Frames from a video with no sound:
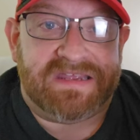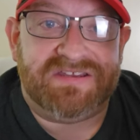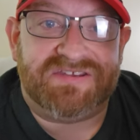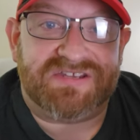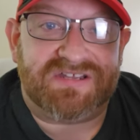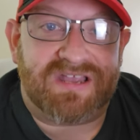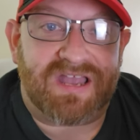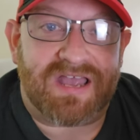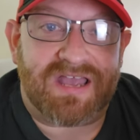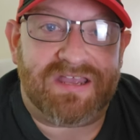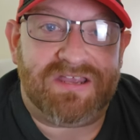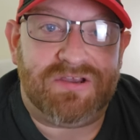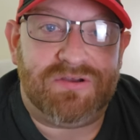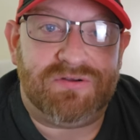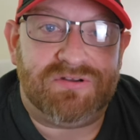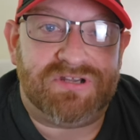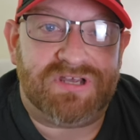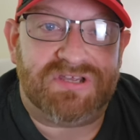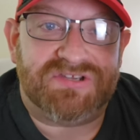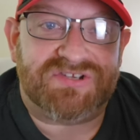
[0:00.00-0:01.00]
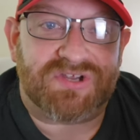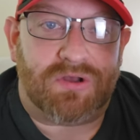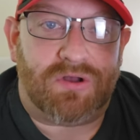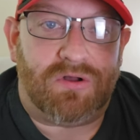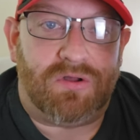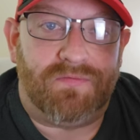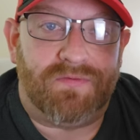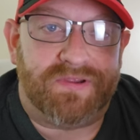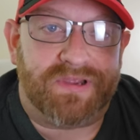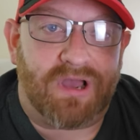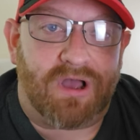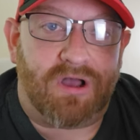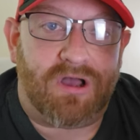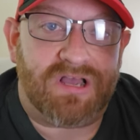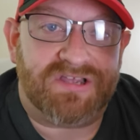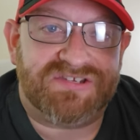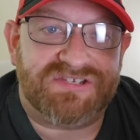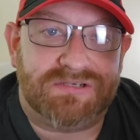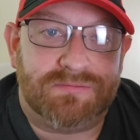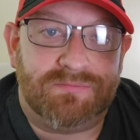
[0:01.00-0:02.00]
he's the guy who does all the
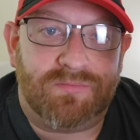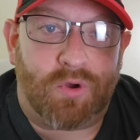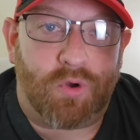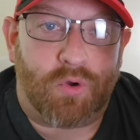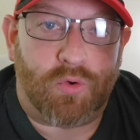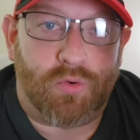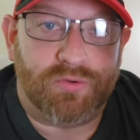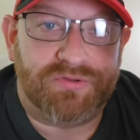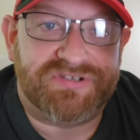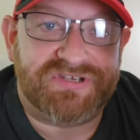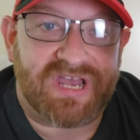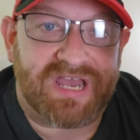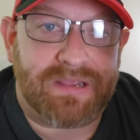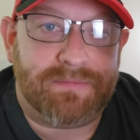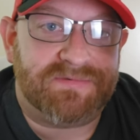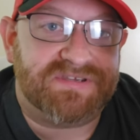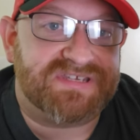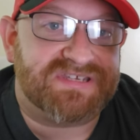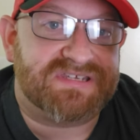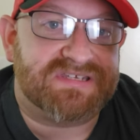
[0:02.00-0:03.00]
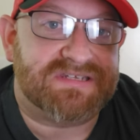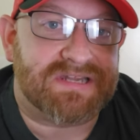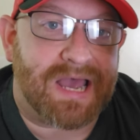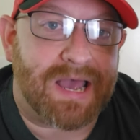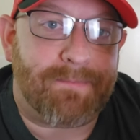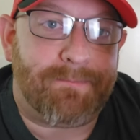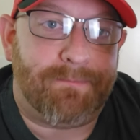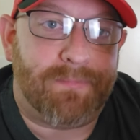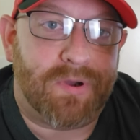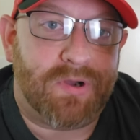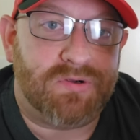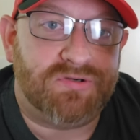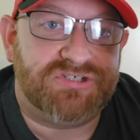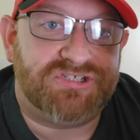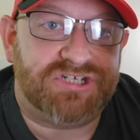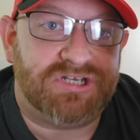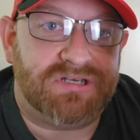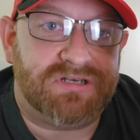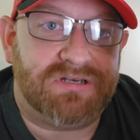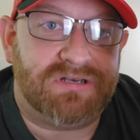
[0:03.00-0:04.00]
awesome old-time
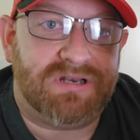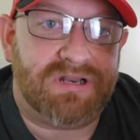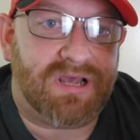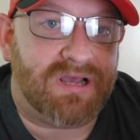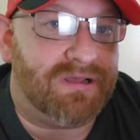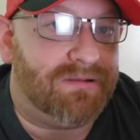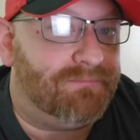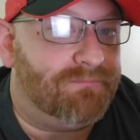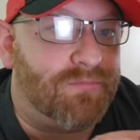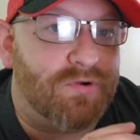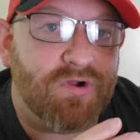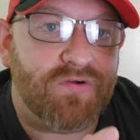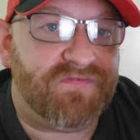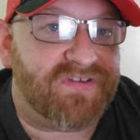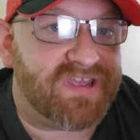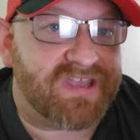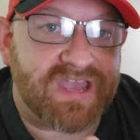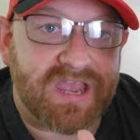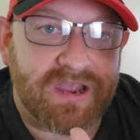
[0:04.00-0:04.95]
stop-motion uh, movie